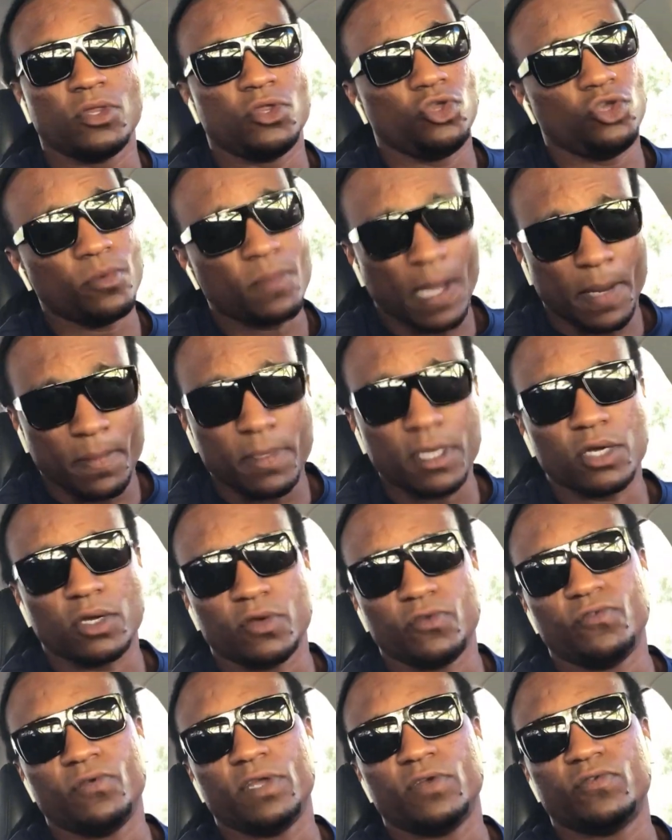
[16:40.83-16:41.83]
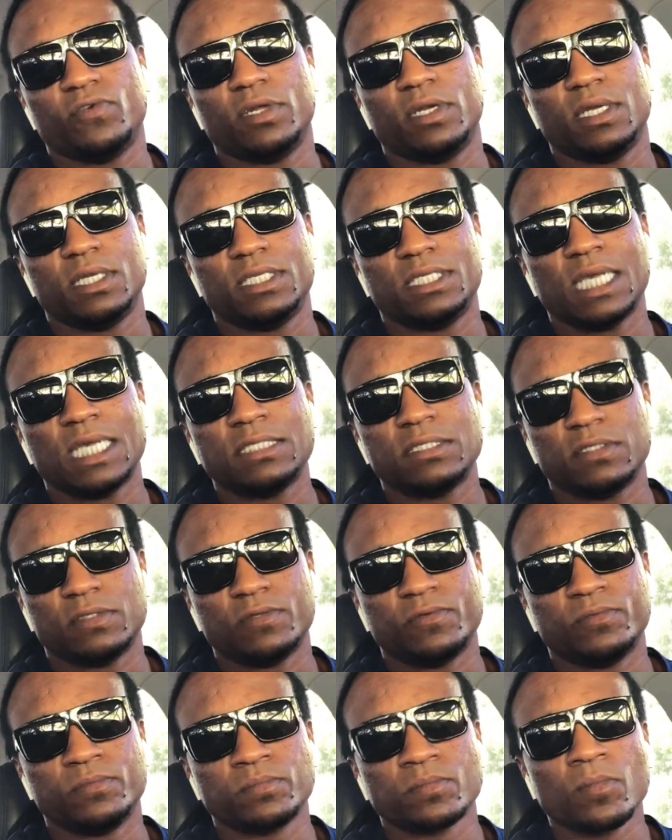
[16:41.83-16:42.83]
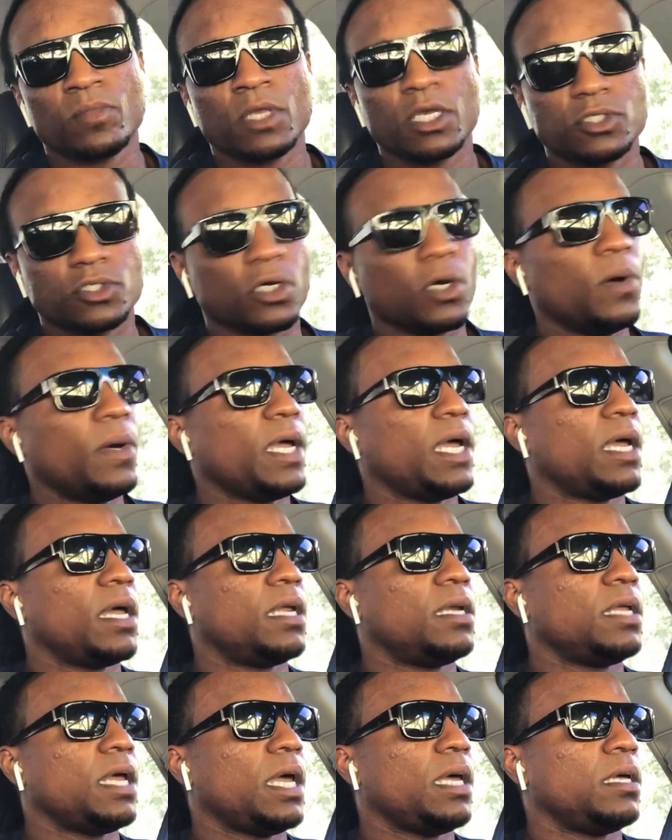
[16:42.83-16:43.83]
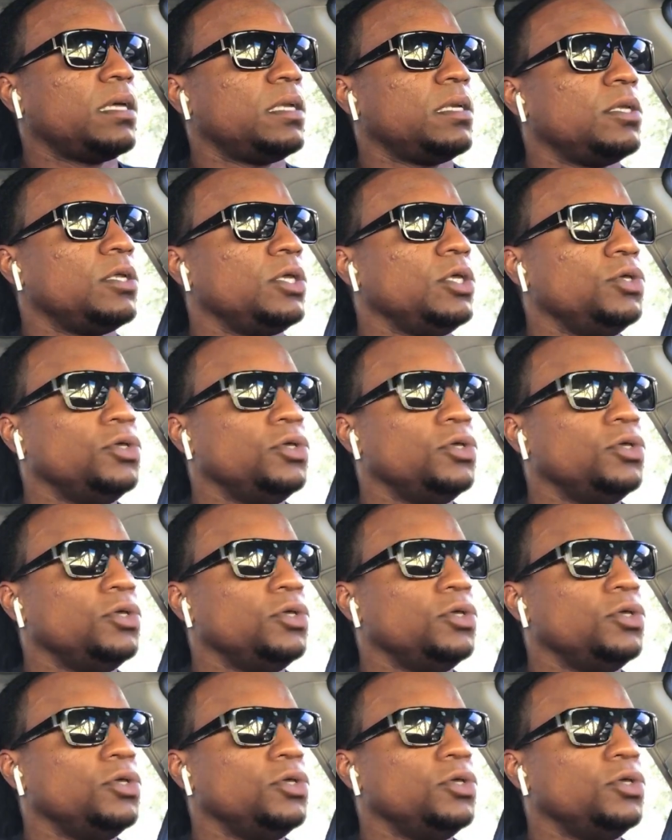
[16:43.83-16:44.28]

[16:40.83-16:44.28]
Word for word: You might be a good fit for the intensive. So go ahead and